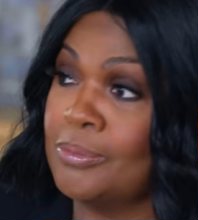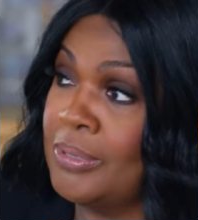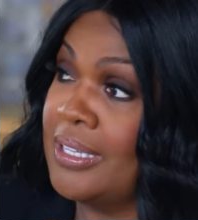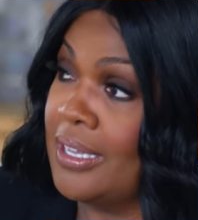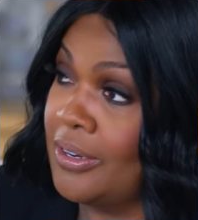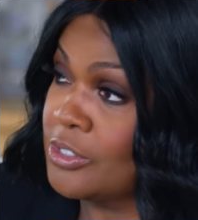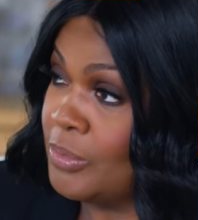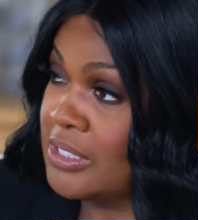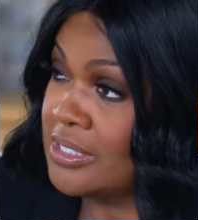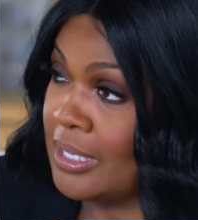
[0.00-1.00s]
to be there as
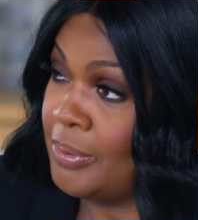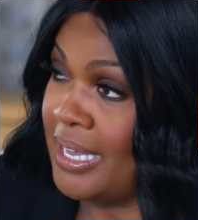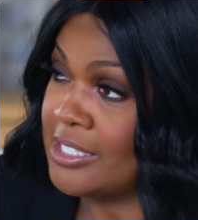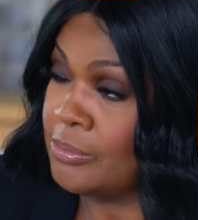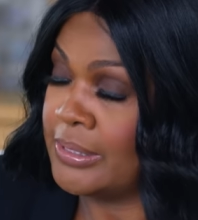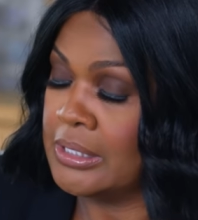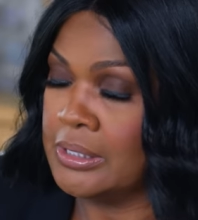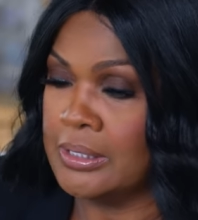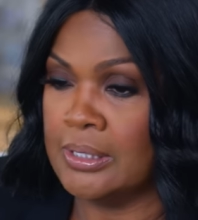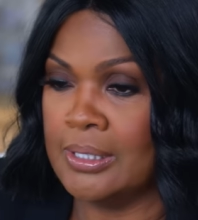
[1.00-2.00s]
much as I possibly
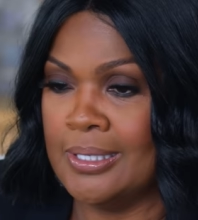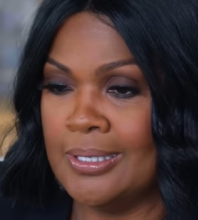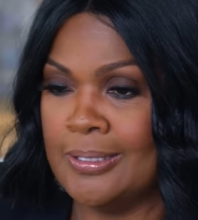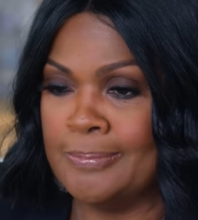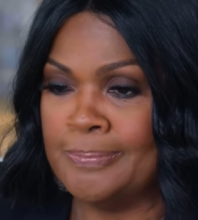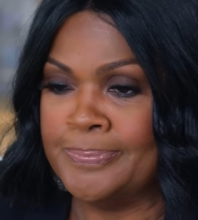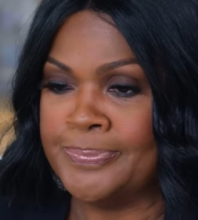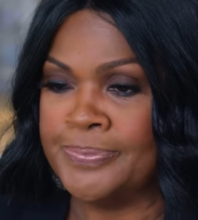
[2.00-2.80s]
could. Mm-hmm. Um,